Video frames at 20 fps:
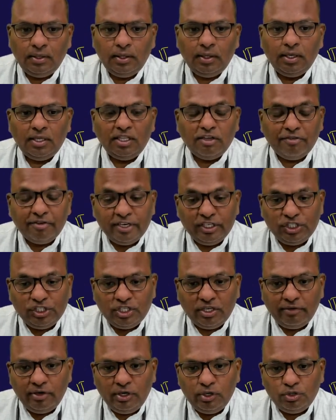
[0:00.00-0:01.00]
The French
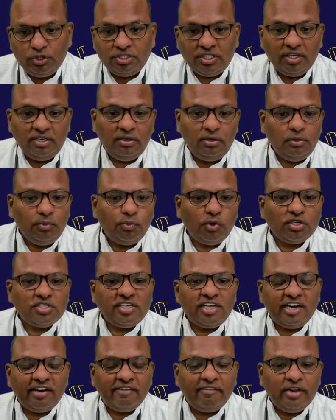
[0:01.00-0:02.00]
Revolution was a
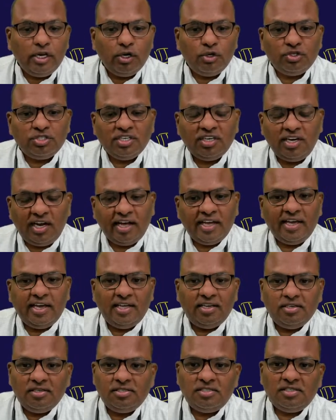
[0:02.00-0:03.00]
revolution
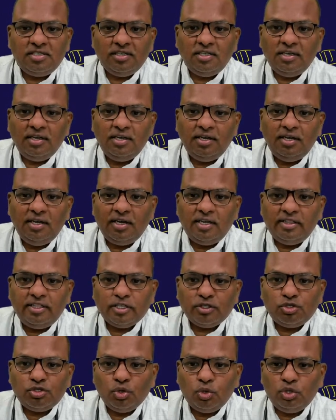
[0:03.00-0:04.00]
against the
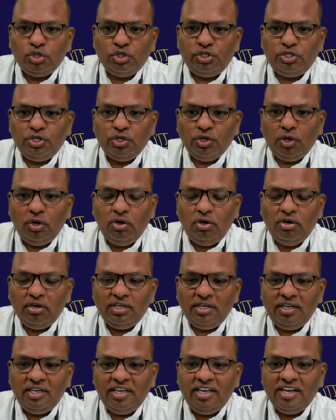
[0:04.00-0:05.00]

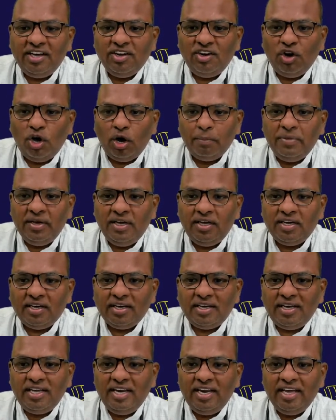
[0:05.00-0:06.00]
socio-economic
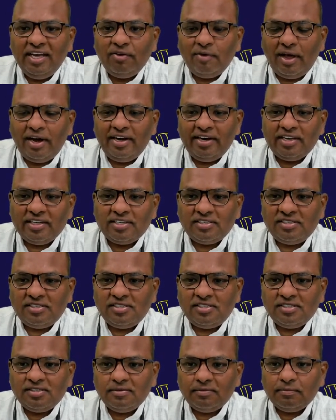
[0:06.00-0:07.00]
inequalities.